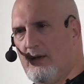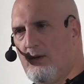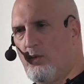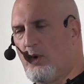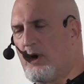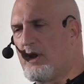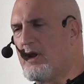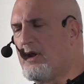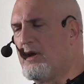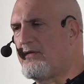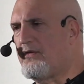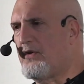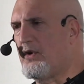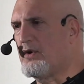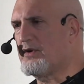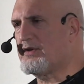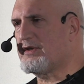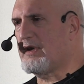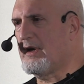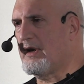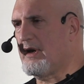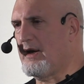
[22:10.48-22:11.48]
One of the
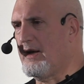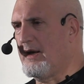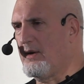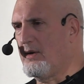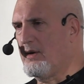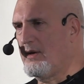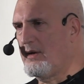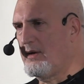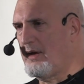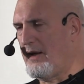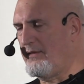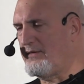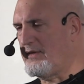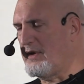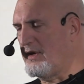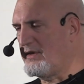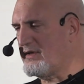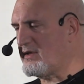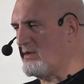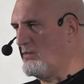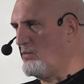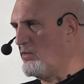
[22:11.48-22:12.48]
folks that I have
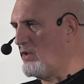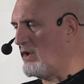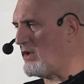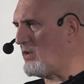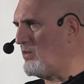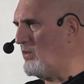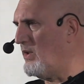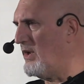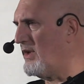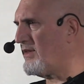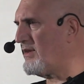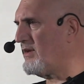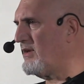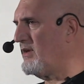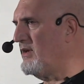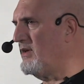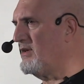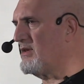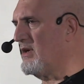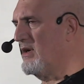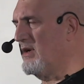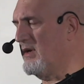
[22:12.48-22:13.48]
done some work with,
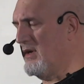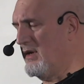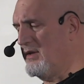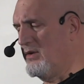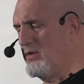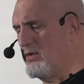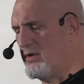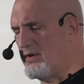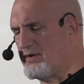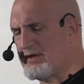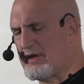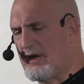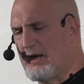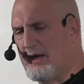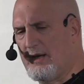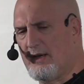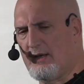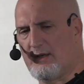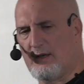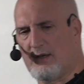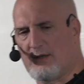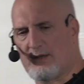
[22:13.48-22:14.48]
he's a
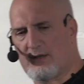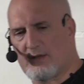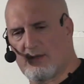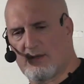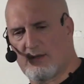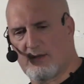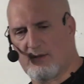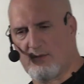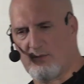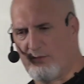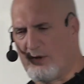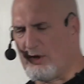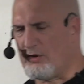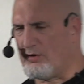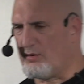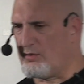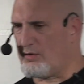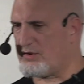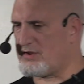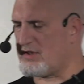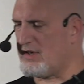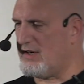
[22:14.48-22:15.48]
neuroscientist, a real
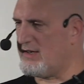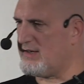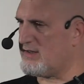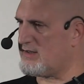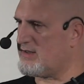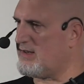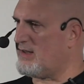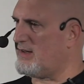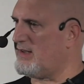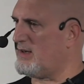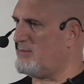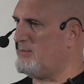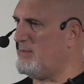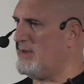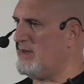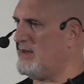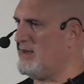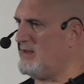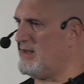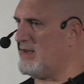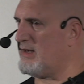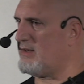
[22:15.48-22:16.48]
neuroscientist, not like me.
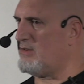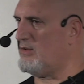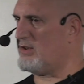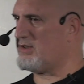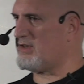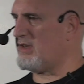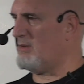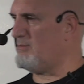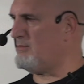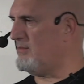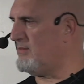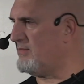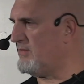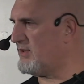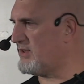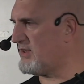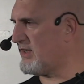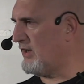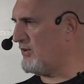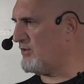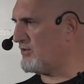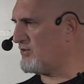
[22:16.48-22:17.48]
He like looks at
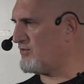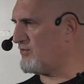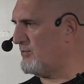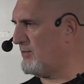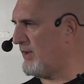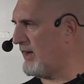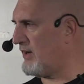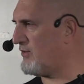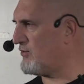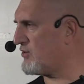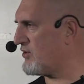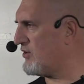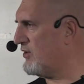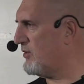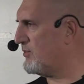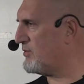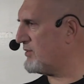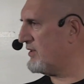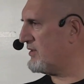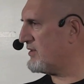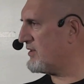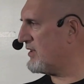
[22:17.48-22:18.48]
cells through
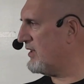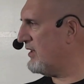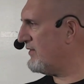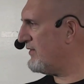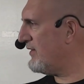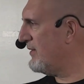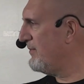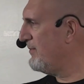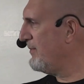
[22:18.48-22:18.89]
microscopes and stuff.